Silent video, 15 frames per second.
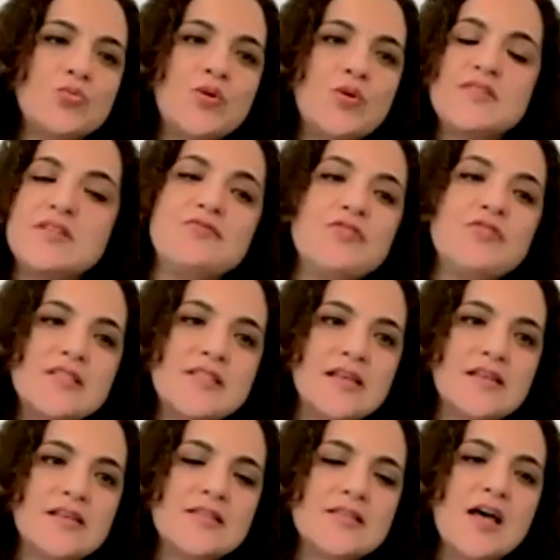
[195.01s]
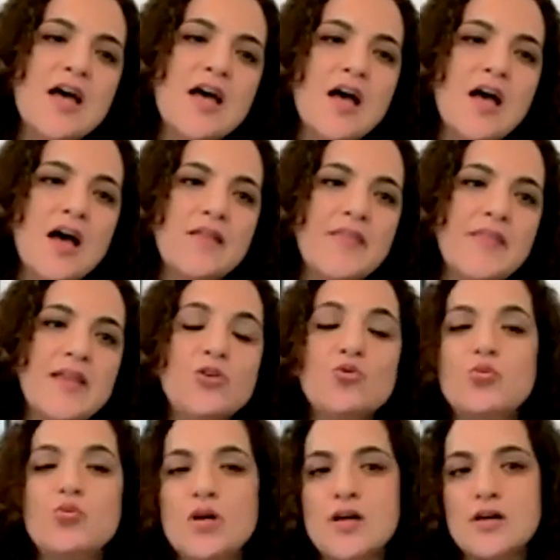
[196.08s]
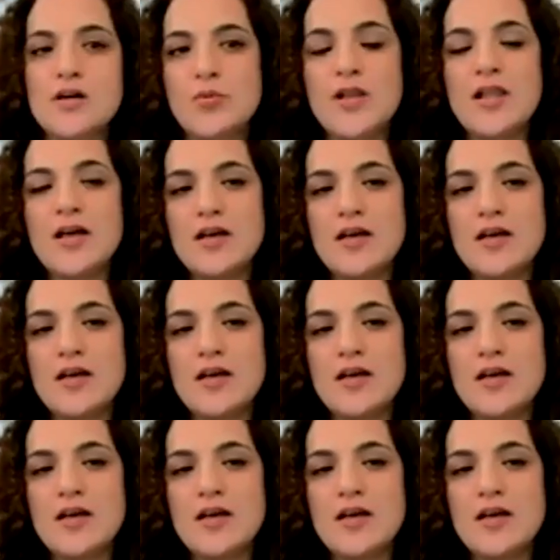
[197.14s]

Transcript: with differences, then you will,